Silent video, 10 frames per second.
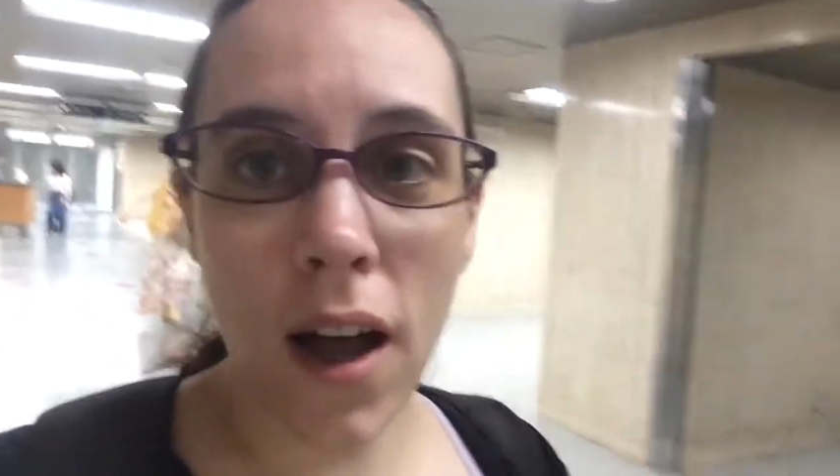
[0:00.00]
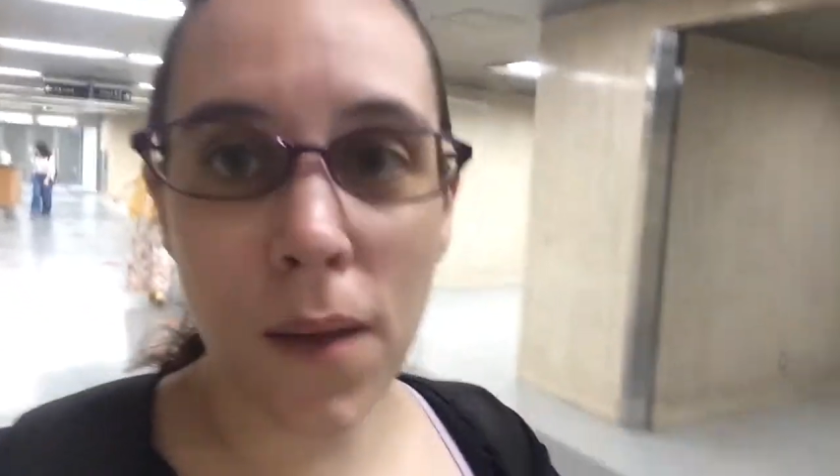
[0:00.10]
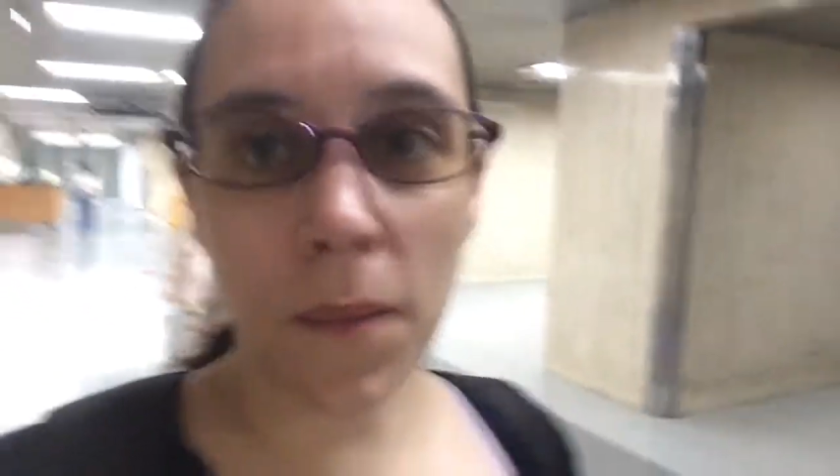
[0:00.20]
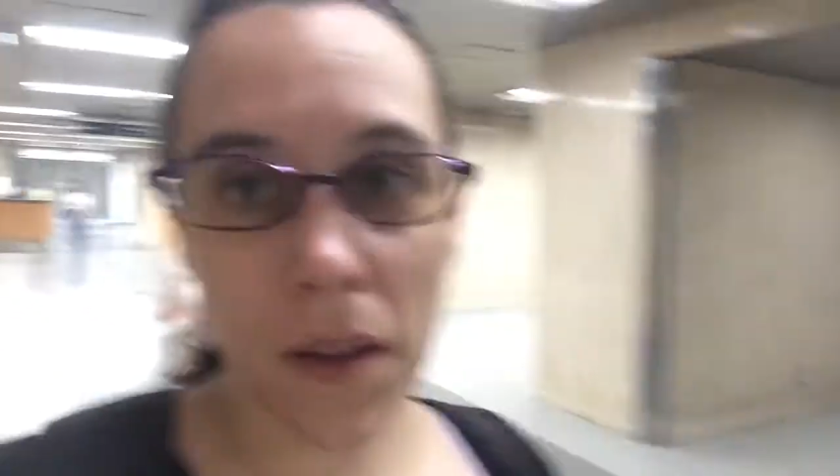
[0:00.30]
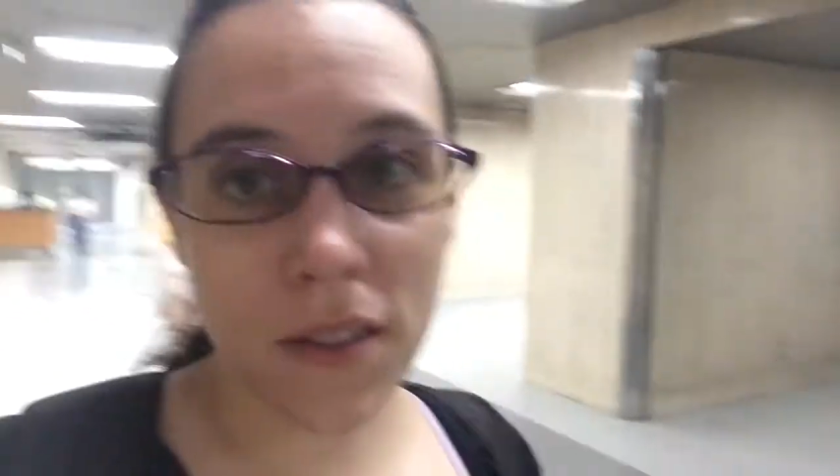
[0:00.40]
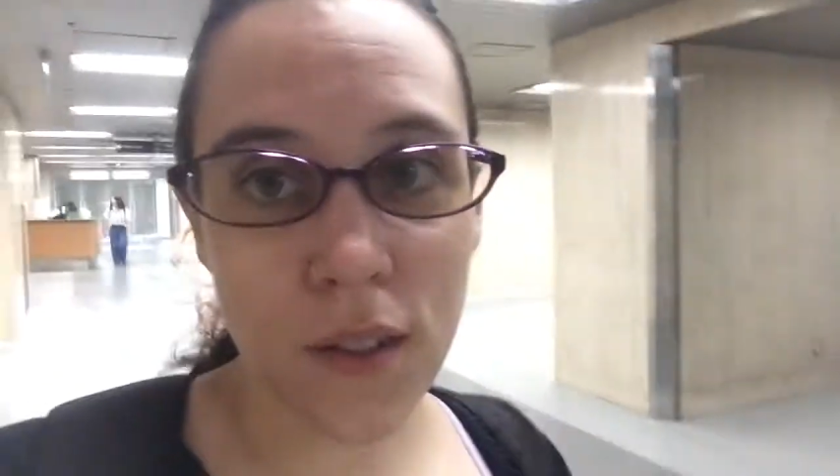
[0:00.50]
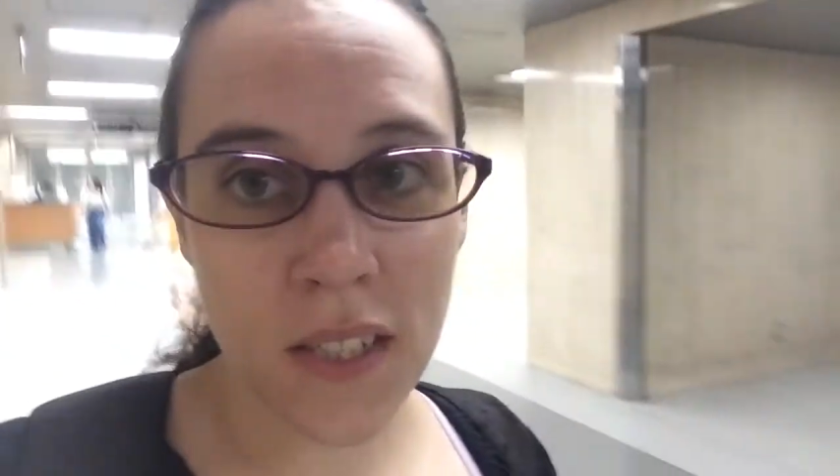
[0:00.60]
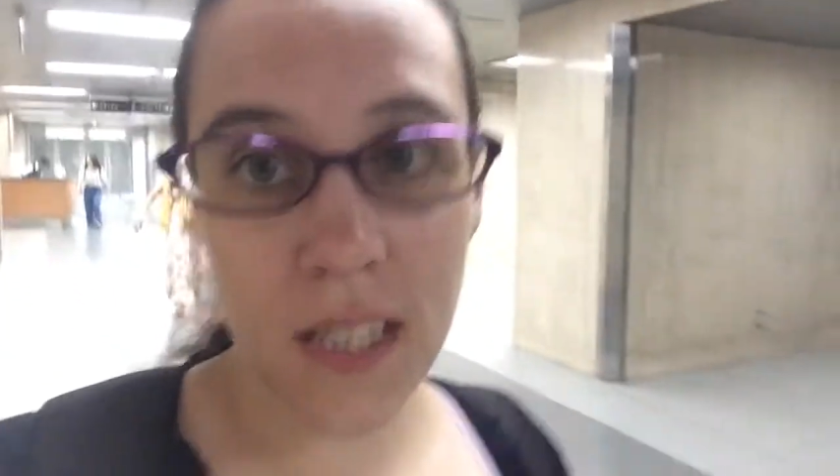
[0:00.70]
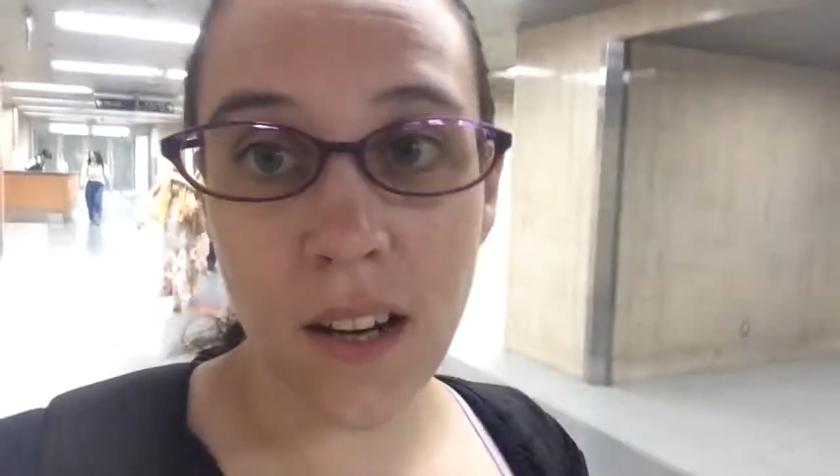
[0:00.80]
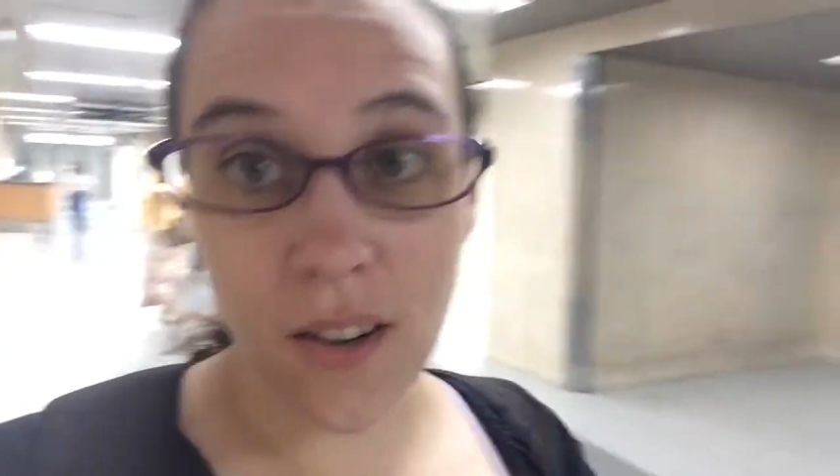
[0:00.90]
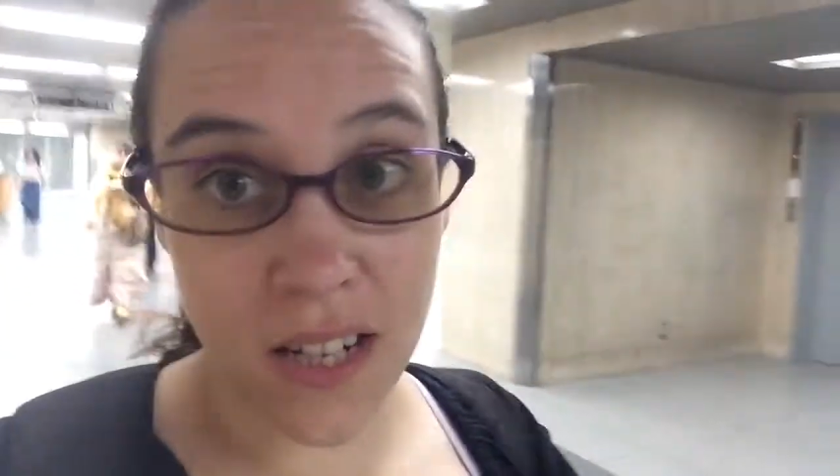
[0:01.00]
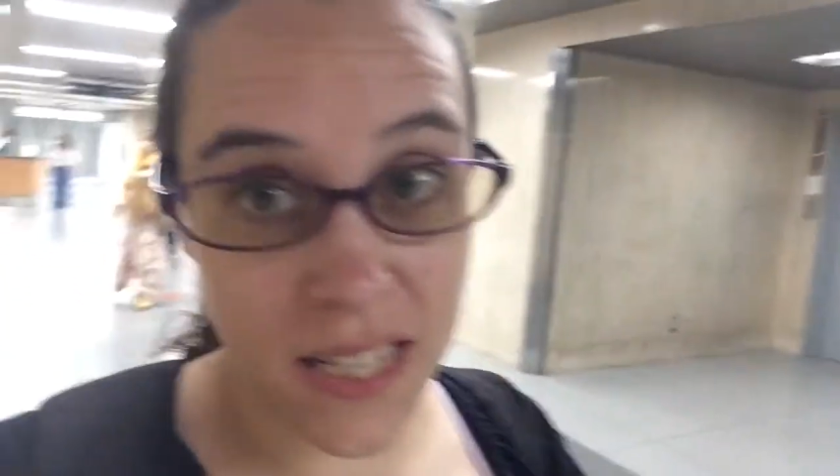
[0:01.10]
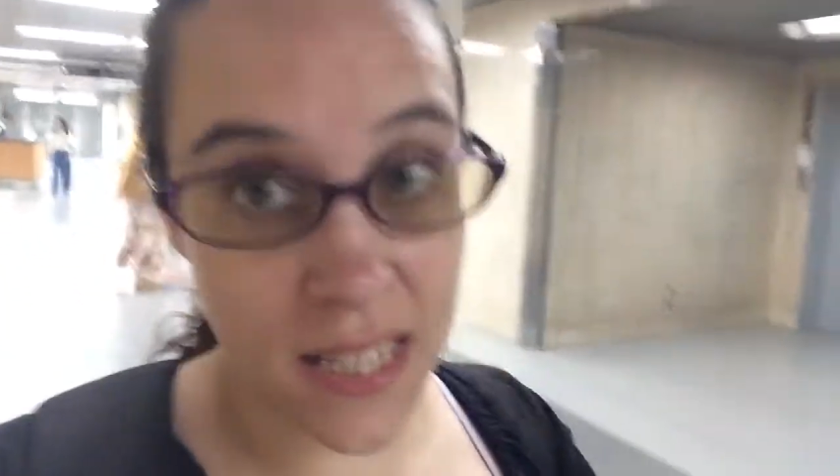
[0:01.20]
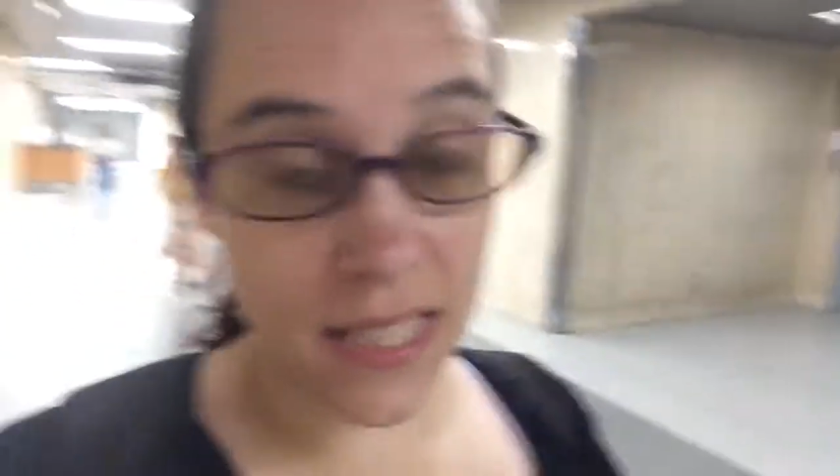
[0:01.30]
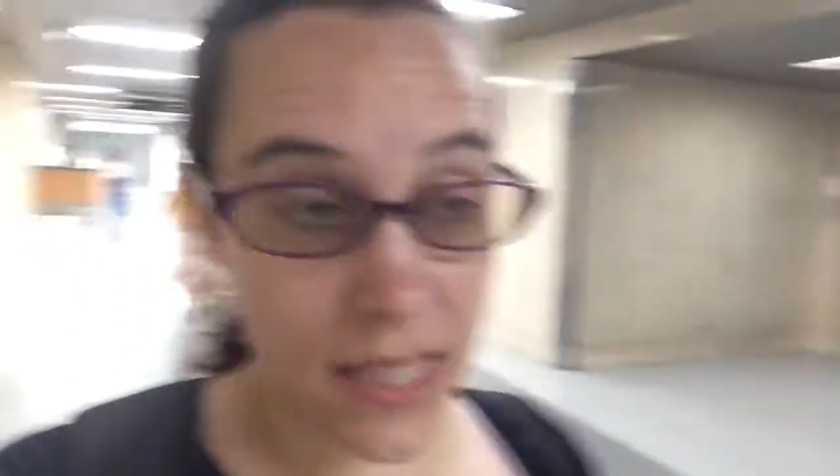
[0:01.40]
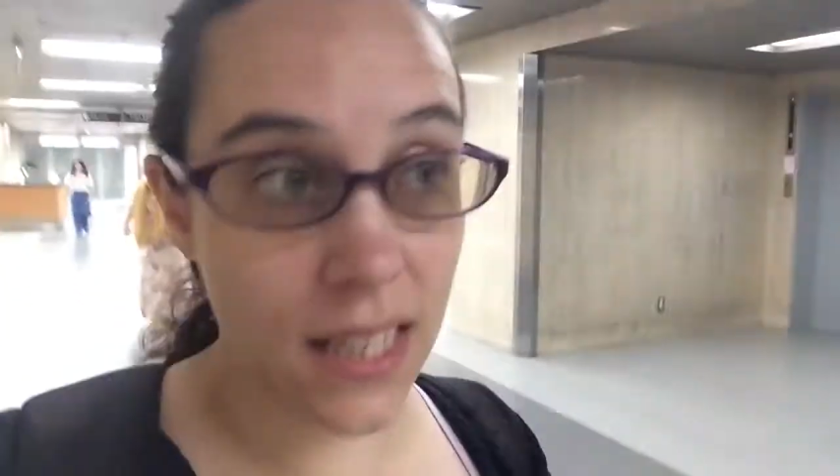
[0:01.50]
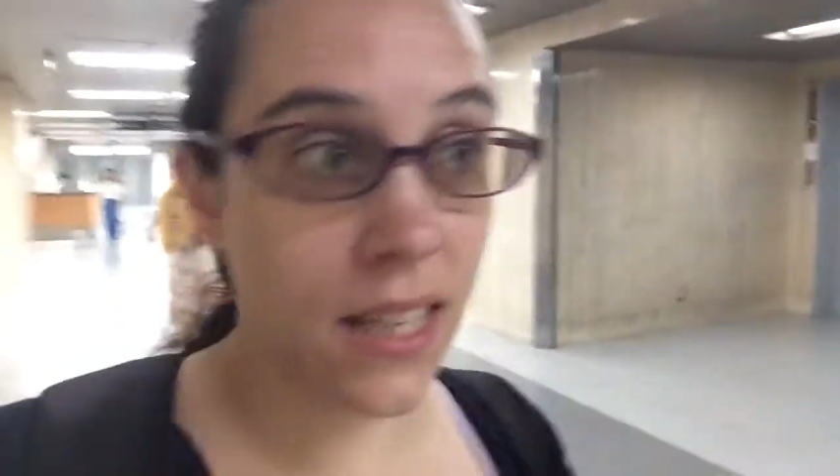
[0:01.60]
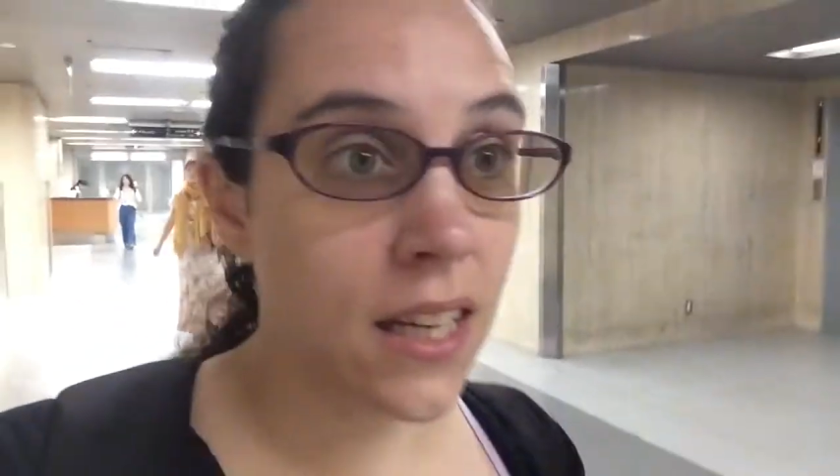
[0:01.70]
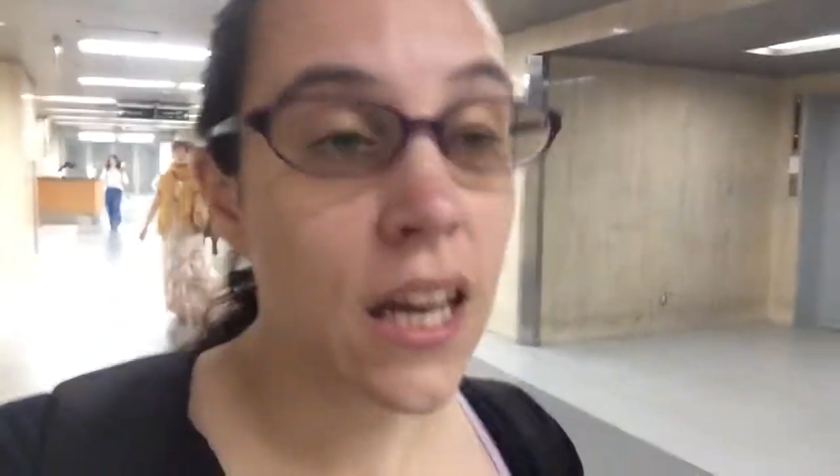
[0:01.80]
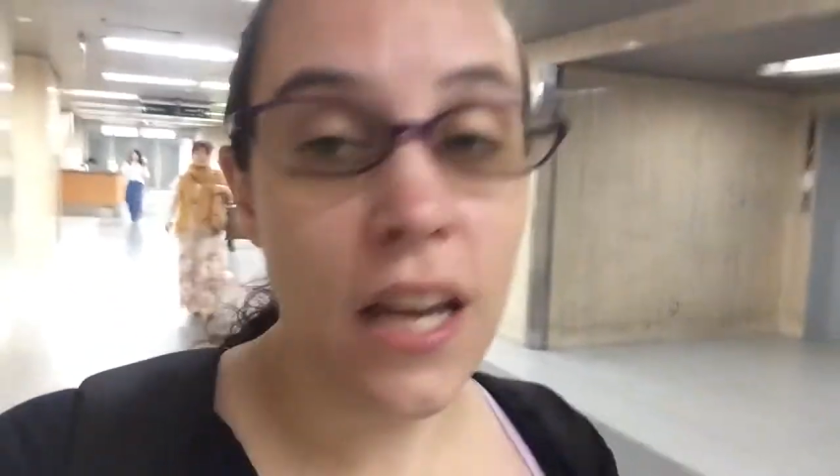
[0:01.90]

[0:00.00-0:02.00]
I'm at the TRC